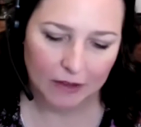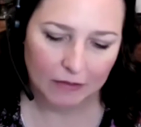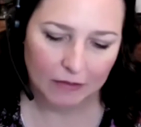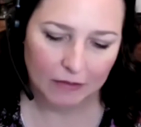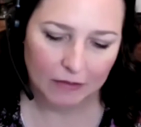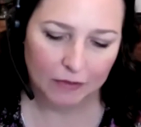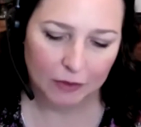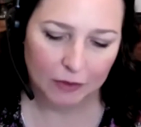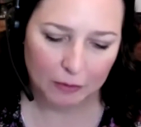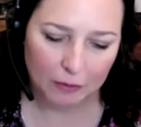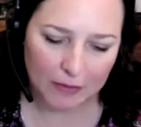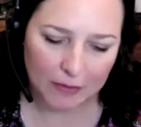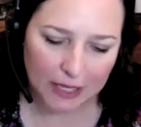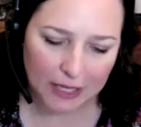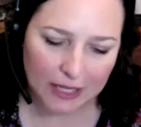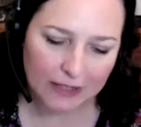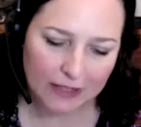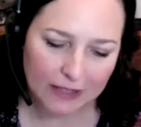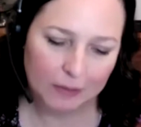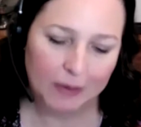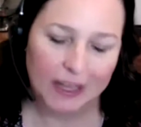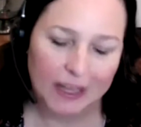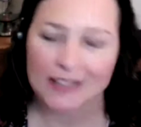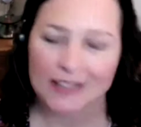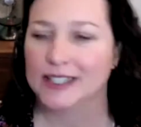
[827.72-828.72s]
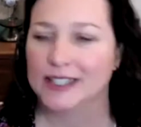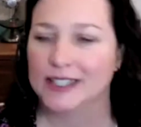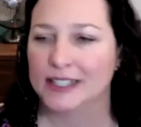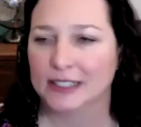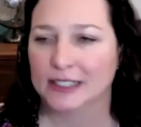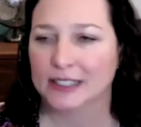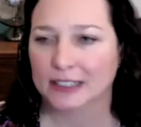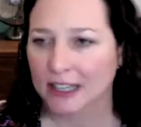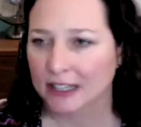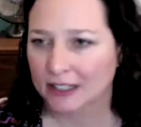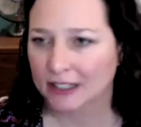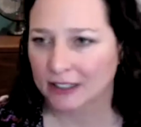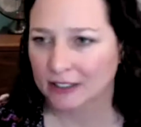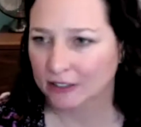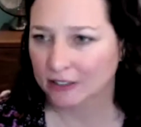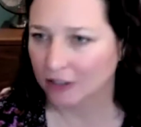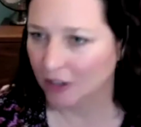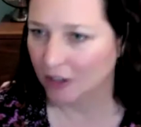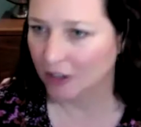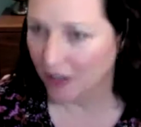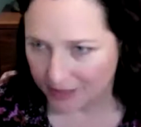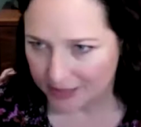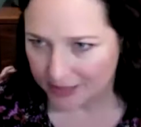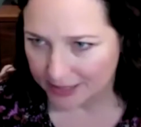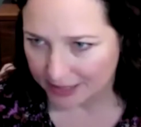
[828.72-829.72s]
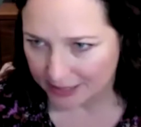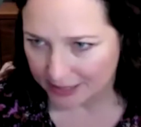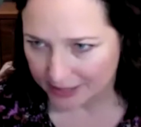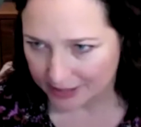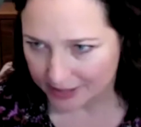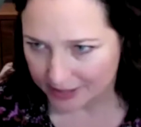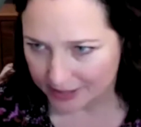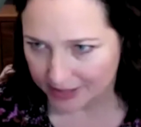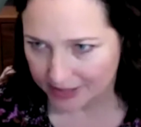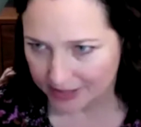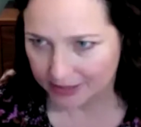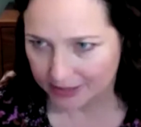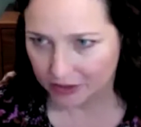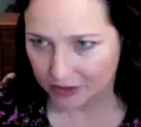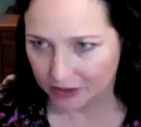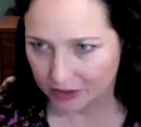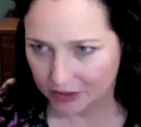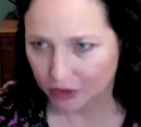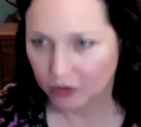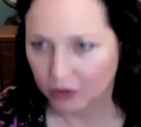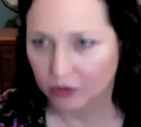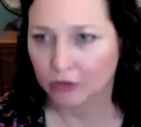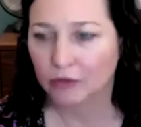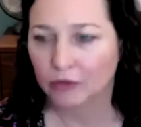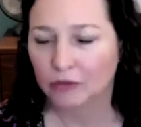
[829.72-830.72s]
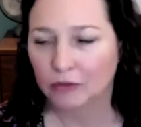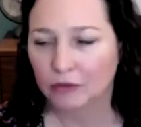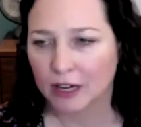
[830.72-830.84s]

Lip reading: for me, depends a lot on context too,